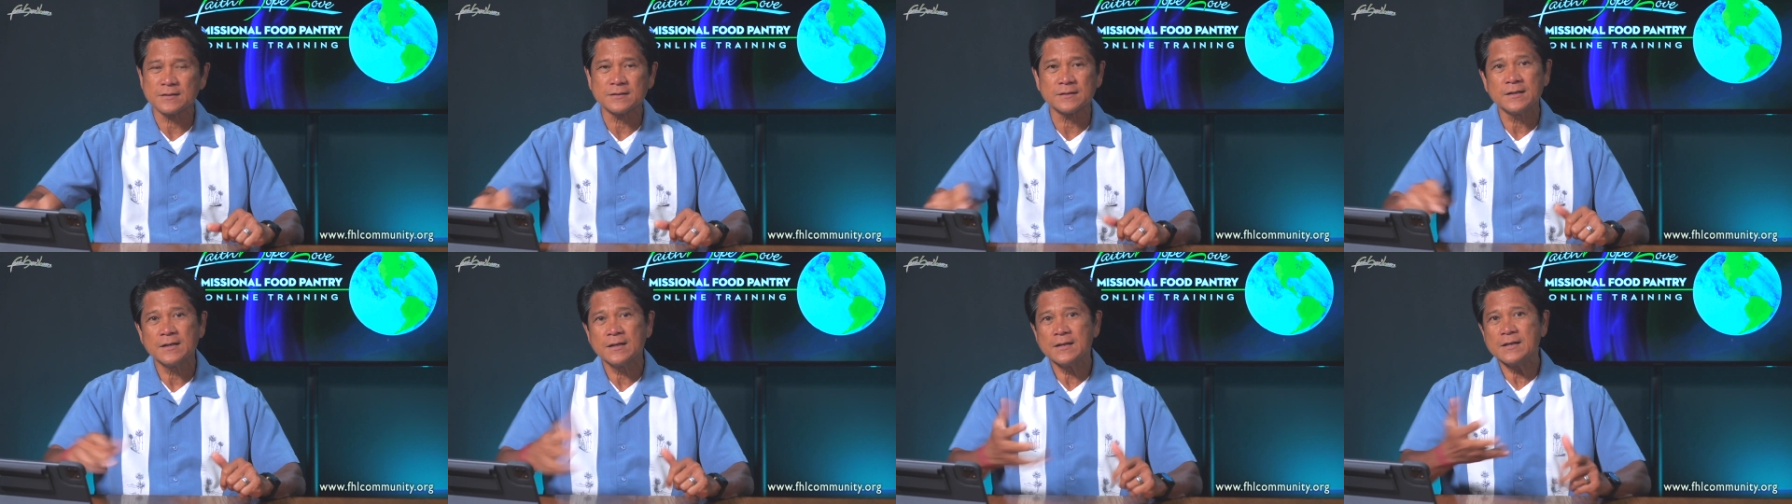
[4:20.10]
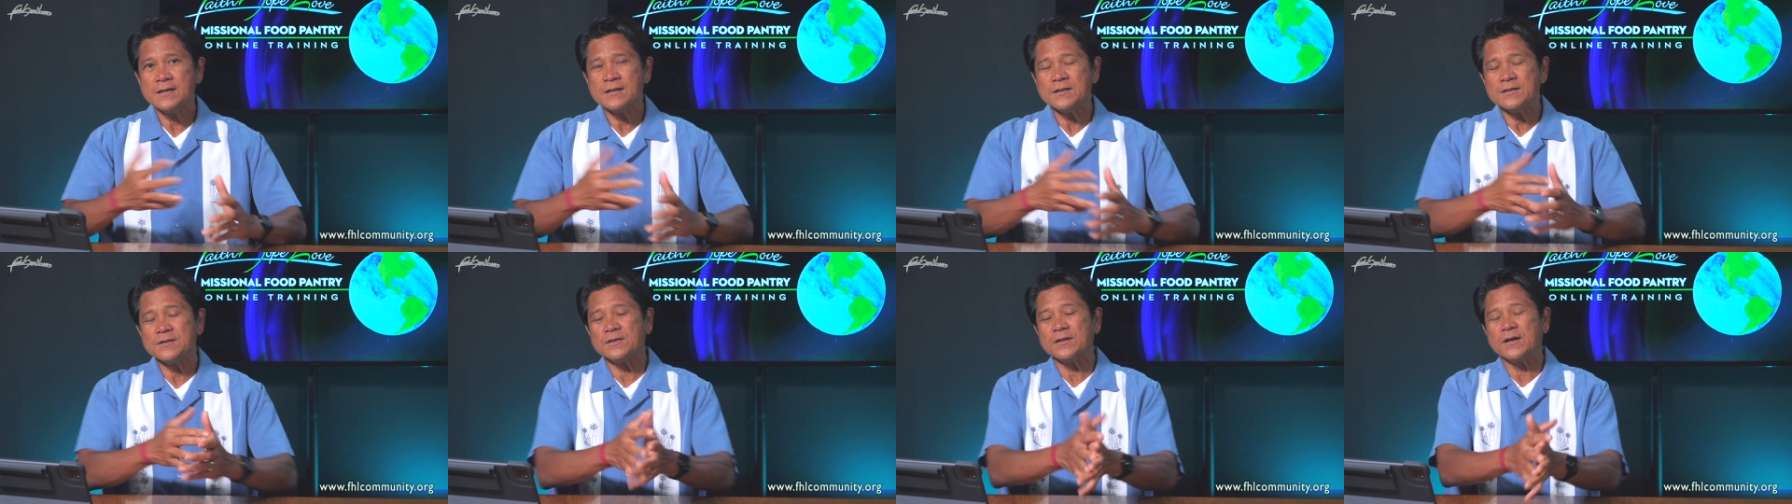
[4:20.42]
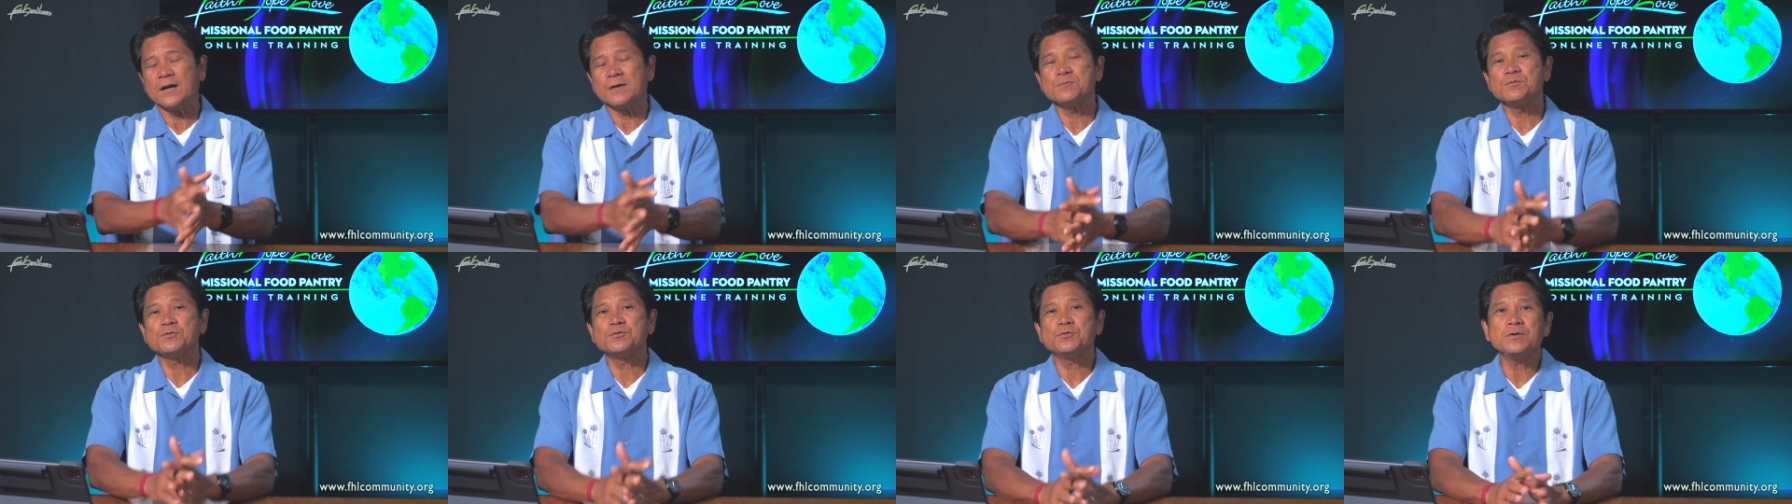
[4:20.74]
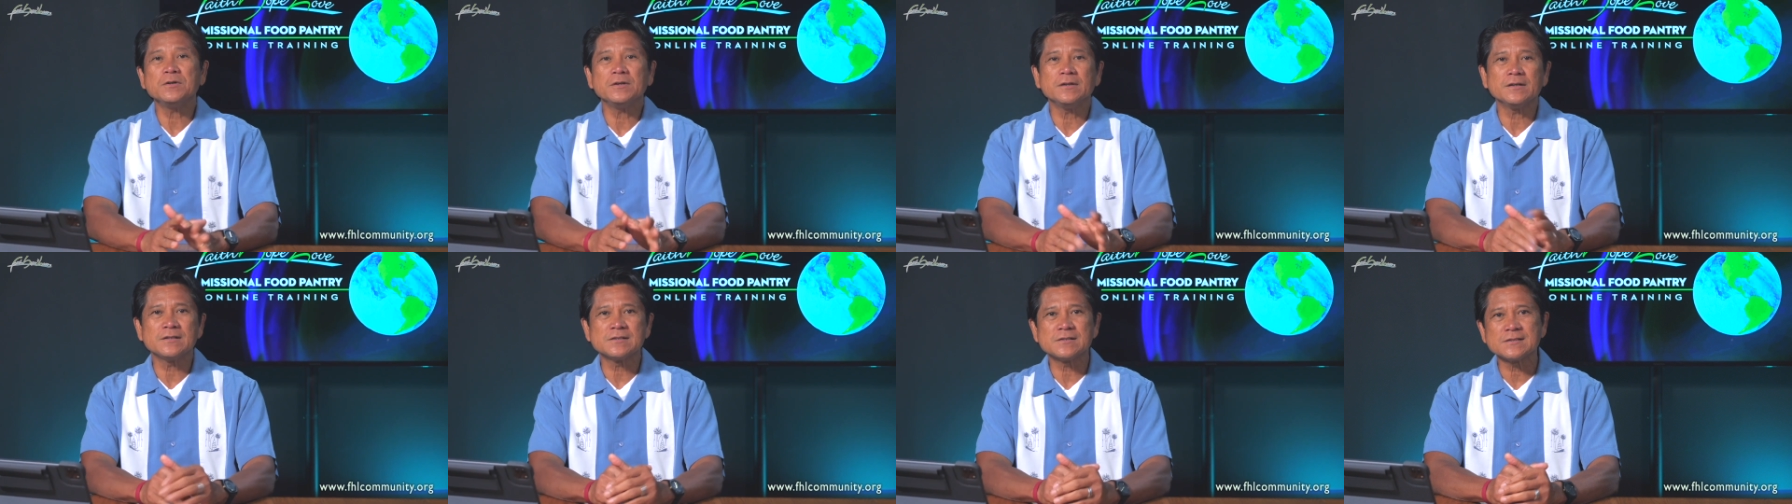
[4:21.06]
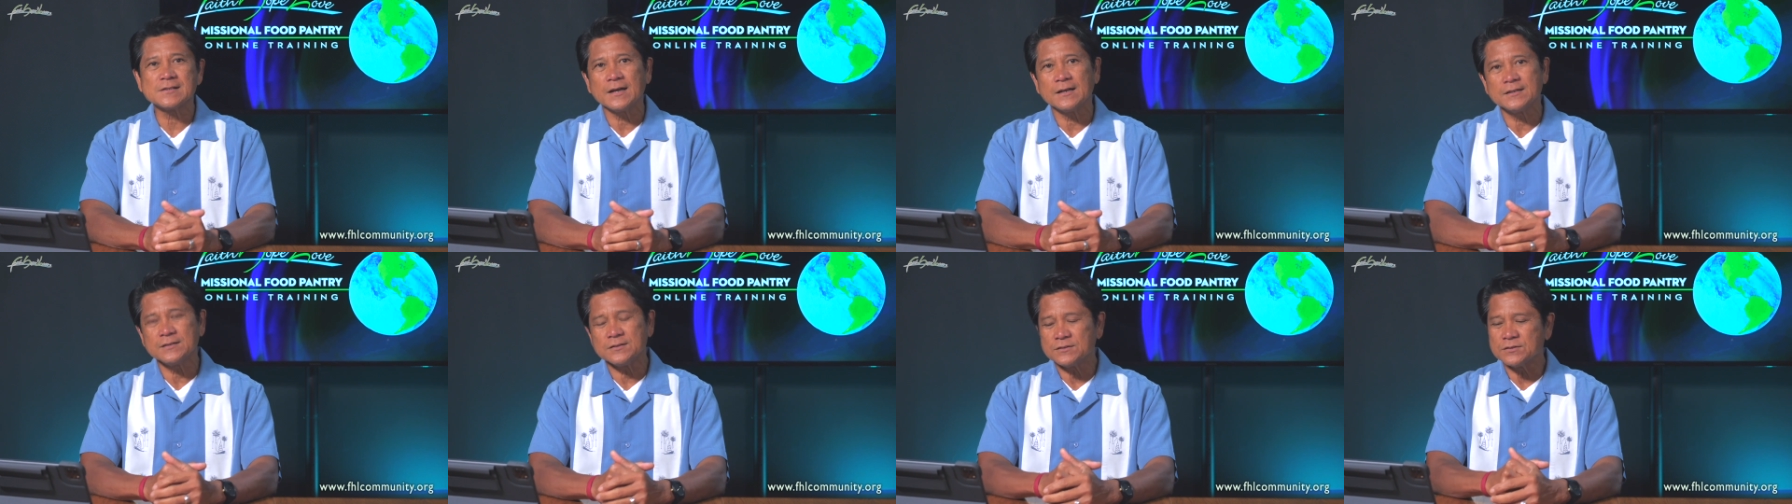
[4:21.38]
And, you know, I'm really
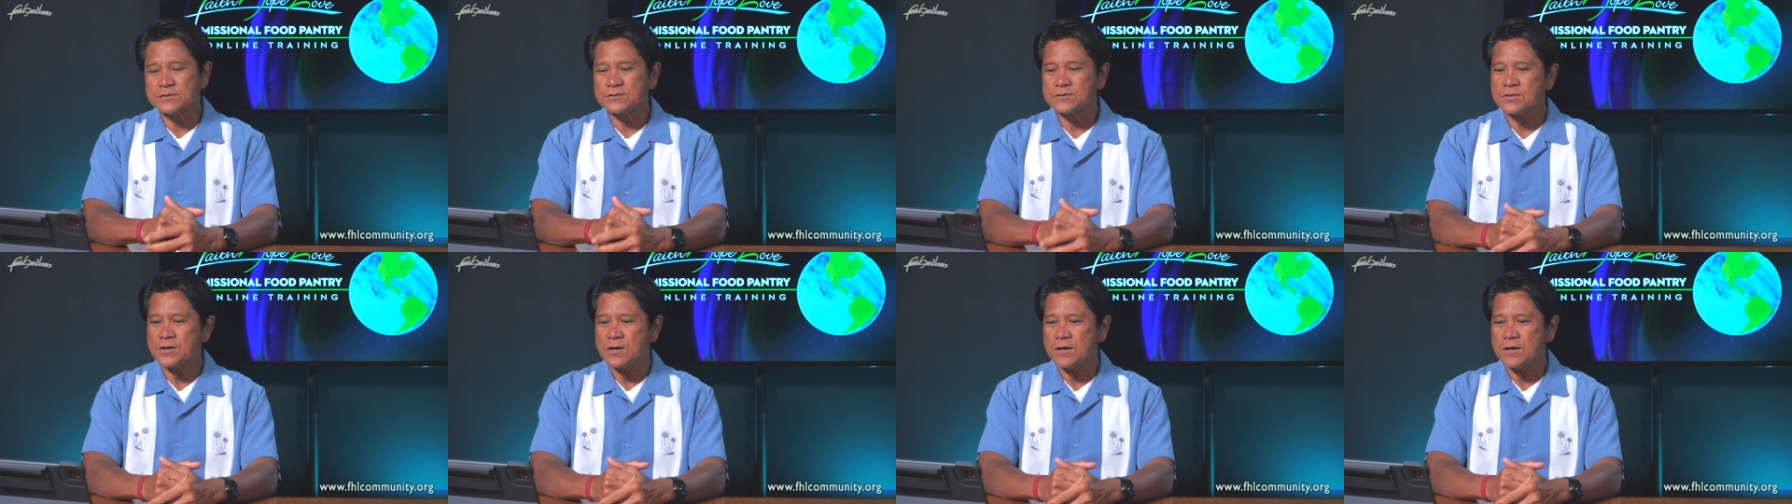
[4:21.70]
excited